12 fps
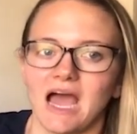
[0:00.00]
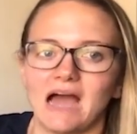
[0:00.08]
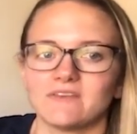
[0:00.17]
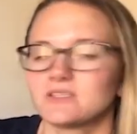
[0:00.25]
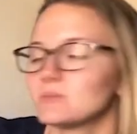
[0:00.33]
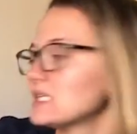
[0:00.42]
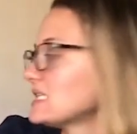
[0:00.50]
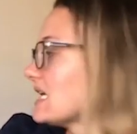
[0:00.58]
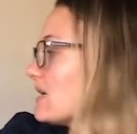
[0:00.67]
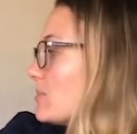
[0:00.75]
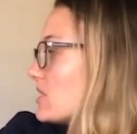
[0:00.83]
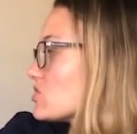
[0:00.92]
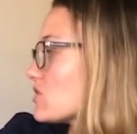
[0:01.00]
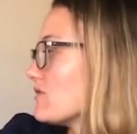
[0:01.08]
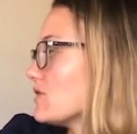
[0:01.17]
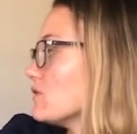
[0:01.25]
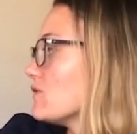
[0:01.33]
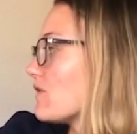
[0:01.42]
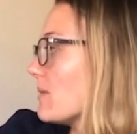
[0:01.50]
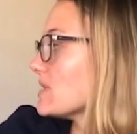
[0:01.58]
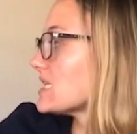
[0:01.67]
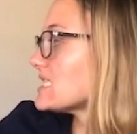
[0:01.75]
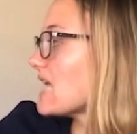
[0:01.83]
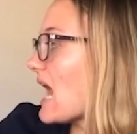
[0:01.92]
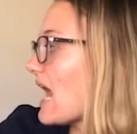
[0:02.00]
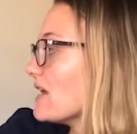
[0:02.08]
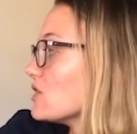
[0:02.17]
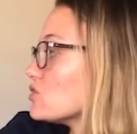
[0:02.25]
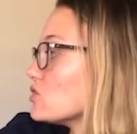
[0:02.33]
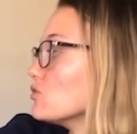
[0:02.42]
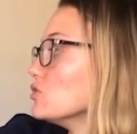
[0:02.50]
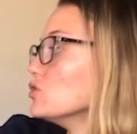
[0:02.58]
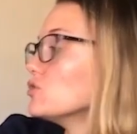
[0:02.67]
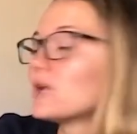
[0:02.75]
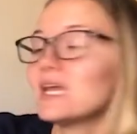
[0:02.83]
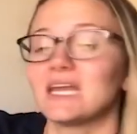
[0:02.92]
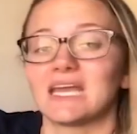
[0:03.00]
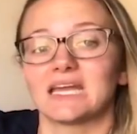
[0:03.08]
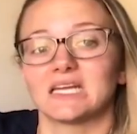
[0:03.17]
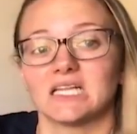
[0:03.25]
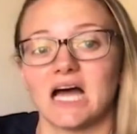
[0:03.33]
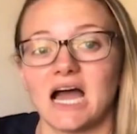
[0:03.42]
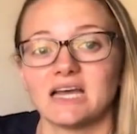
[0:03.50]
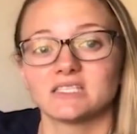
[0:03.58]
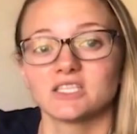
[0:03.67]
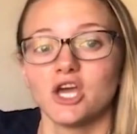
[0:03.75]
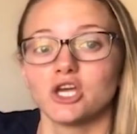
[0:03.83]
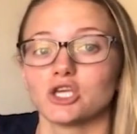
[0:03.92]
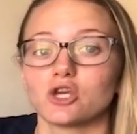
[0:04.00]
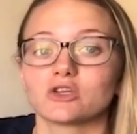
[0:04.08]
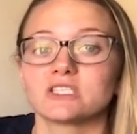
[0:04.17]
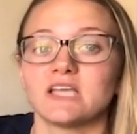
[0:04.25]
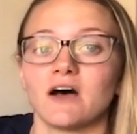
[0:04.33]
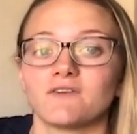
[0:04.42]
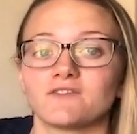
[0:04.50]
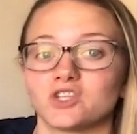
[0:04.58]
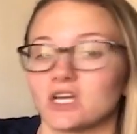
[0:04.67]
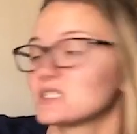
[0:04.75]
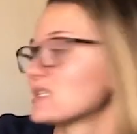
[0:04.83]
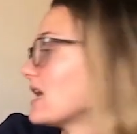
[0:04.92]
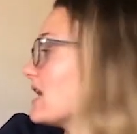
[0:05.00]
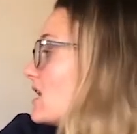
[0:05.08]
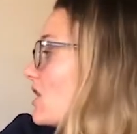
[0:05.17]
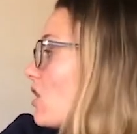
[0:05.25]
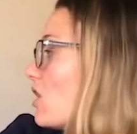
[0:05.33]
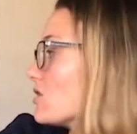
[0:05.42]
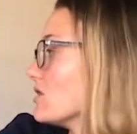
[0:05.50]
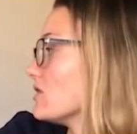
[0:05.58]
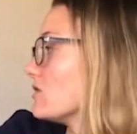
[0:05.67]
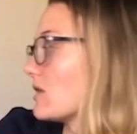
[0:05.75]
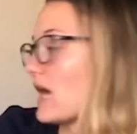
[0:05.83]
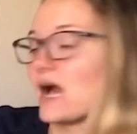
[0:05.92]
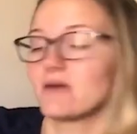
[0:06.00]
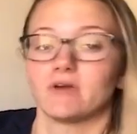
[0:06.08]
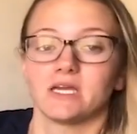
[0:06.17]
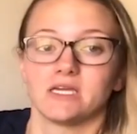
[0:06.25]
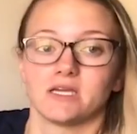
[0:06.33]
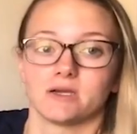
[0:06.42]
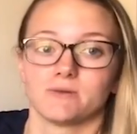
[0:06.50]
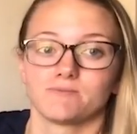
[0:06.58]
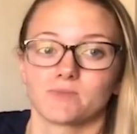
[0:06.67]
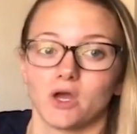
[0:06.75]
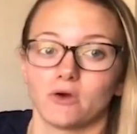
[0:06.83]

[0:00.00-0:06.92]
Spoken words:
Have somebody take a picture of you from the side so you can analyze yourself just like our little guy right here,